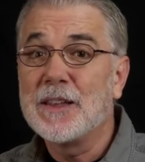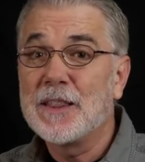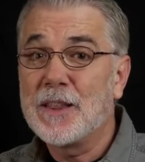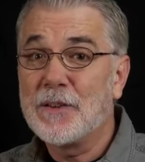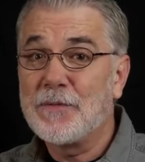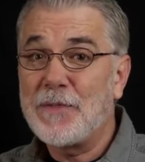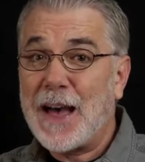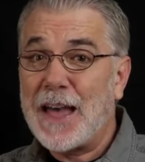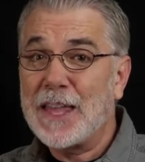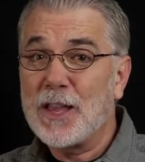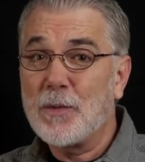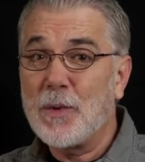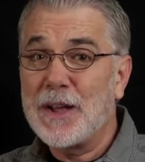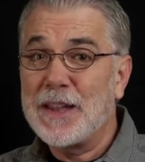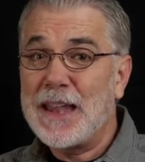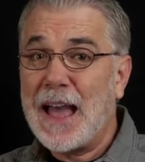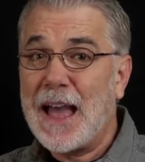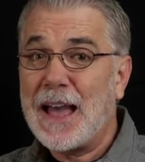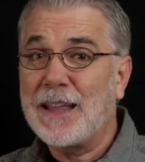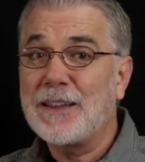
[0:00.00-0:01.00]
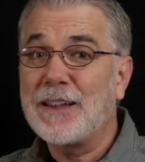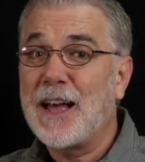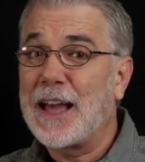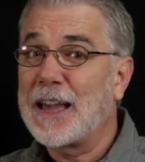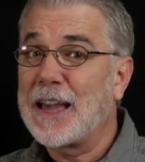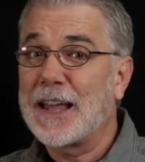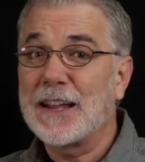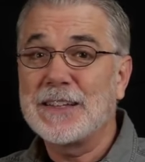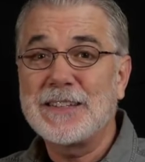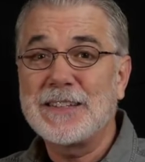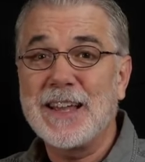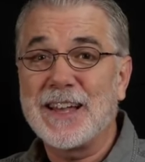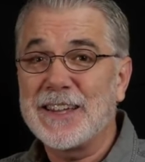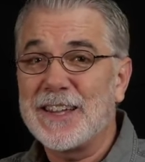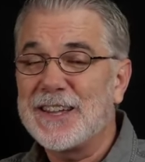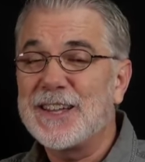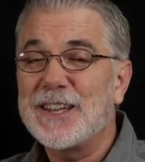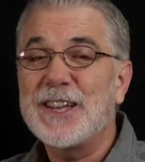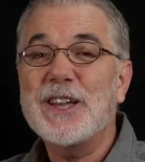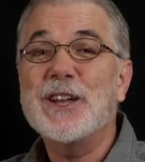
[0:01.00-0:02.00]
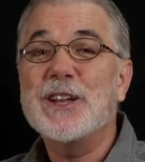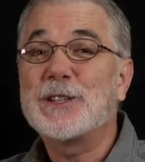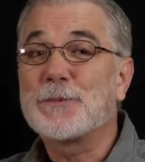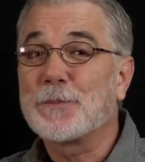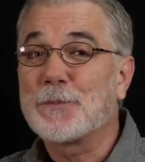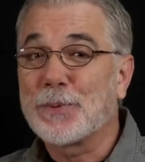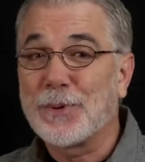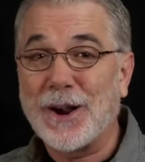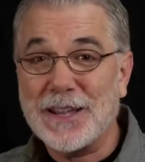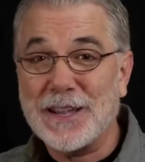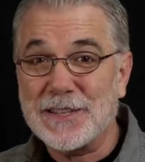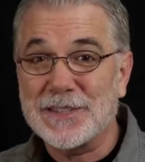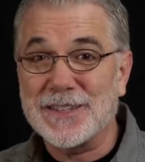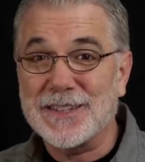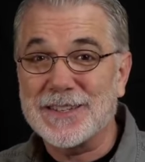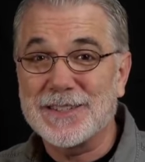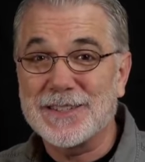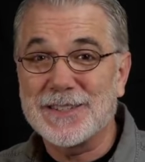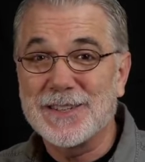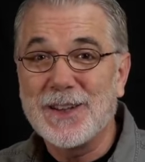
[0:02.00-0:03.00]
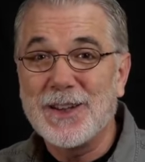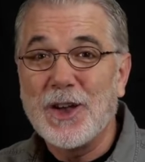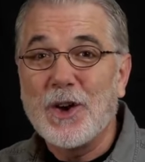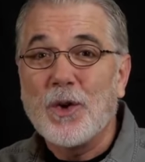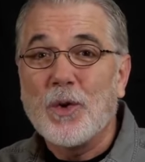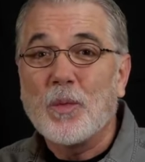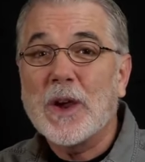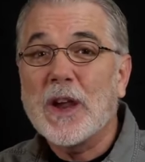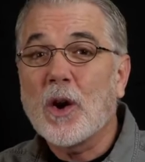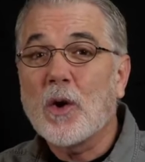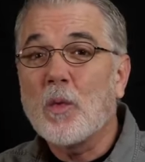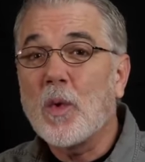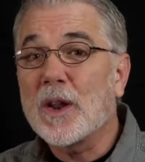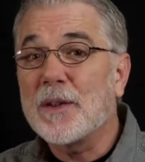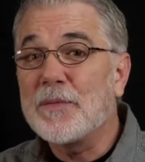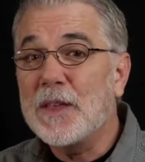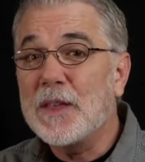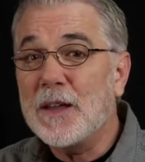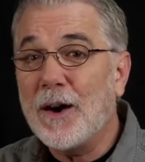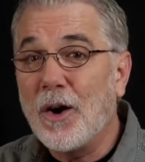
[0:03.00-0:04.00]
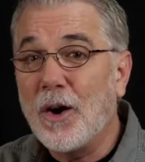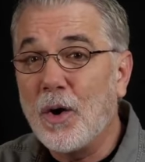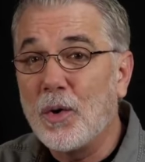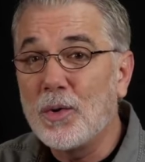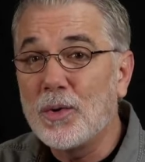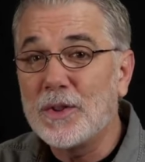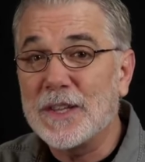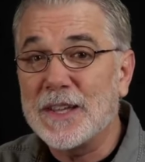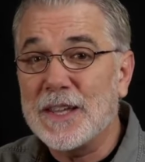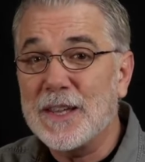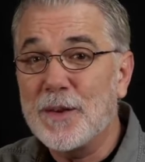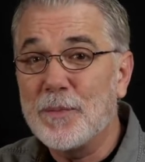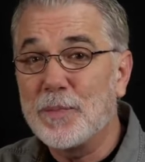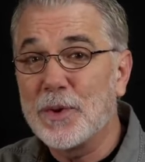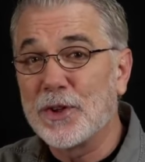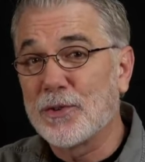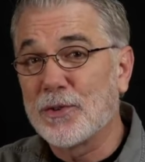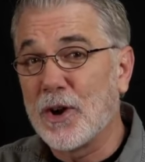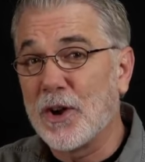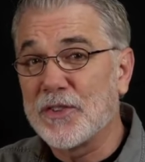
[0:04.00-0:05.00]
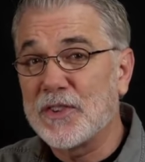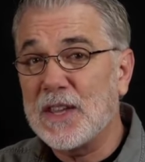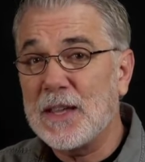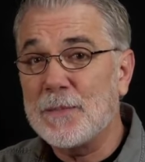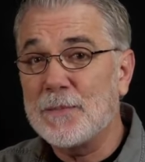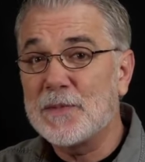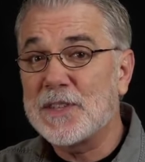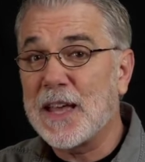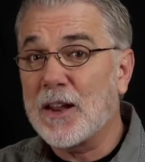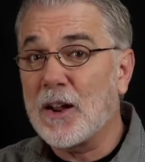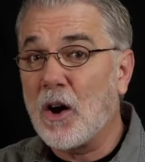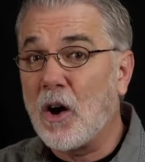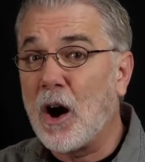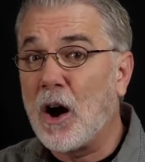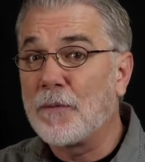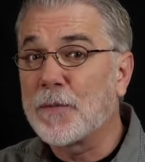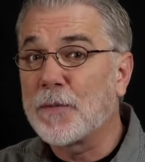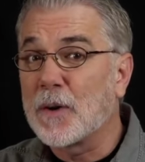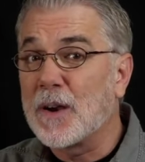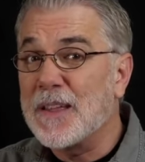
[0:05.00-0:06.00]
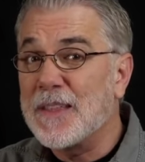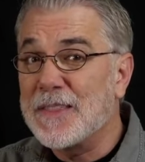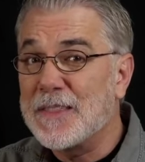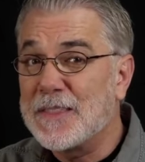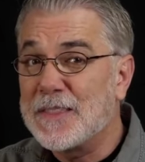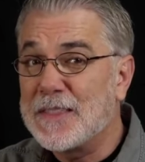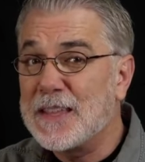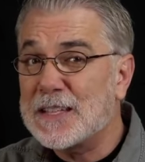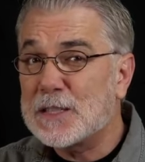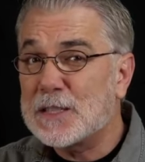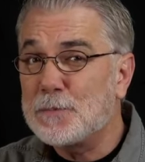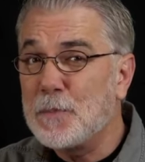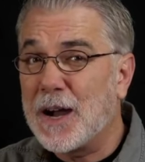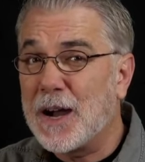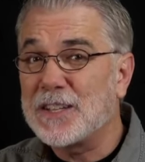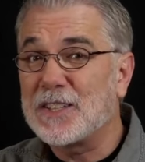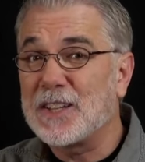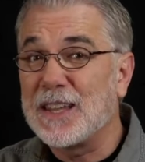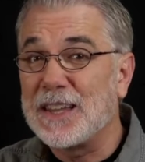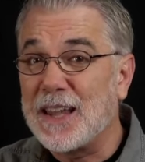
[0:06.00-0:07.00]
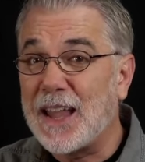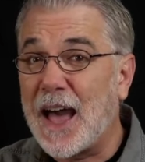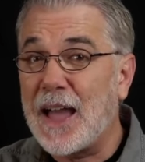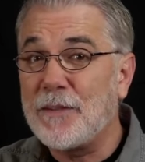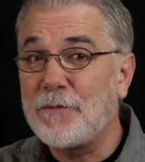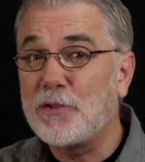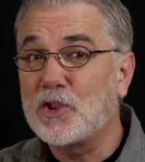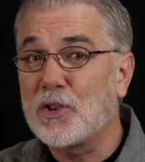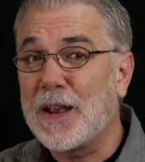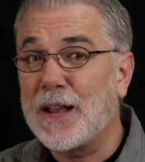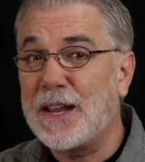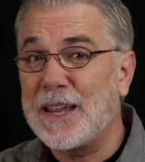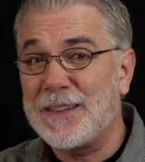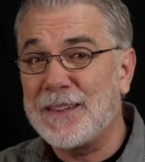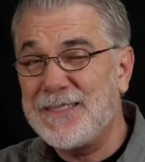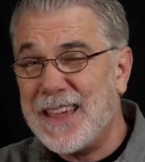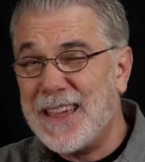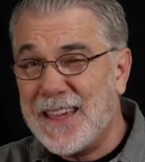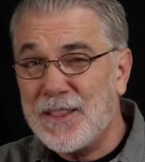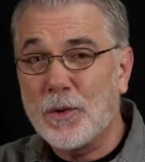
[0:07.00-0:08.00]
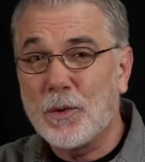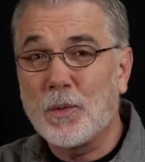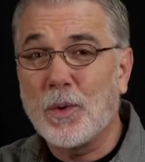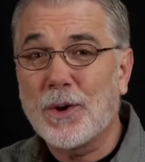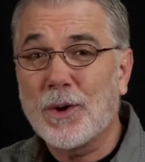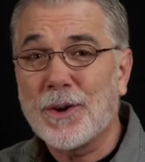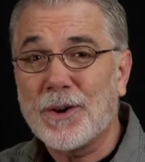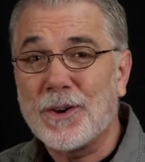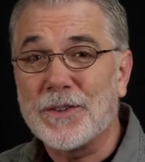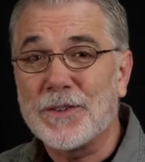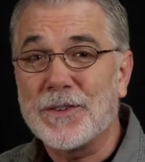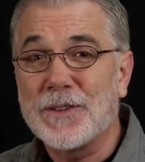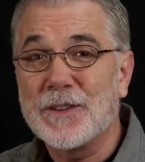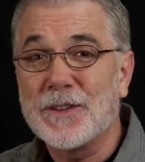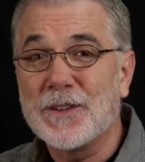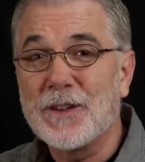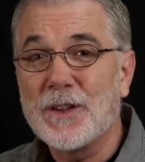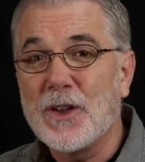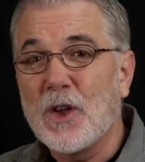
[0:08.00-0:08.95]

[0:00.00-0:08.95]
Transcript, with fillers: The value on that, I gotta tell you, it's priceless. We are one of the only Builderall teams that offer this much live training in the world.